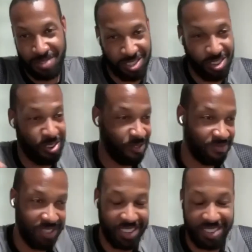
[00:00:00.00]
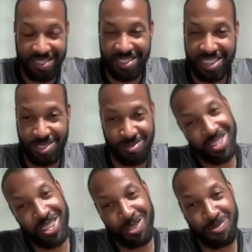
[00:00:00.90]
So he does what
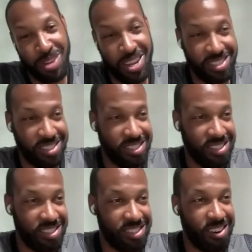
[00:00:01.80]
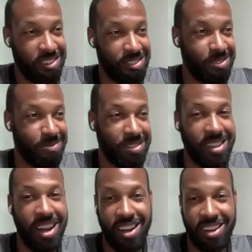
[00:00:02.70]
he does best, turns some
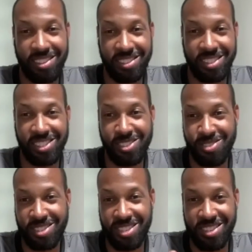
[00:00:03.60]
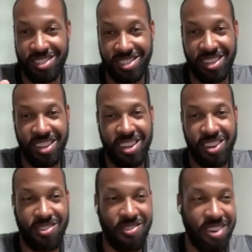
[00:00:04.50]
dials and uses his
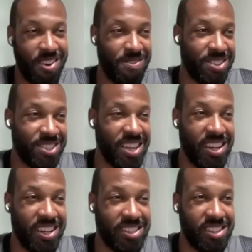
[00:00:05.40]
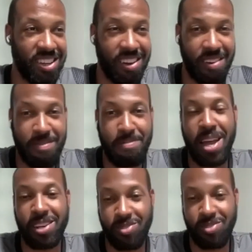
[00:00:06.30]
creative aesthetics to kind of
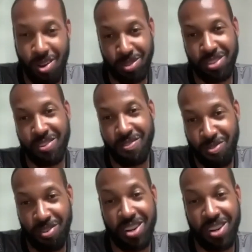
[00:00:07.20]
match what I was looking for.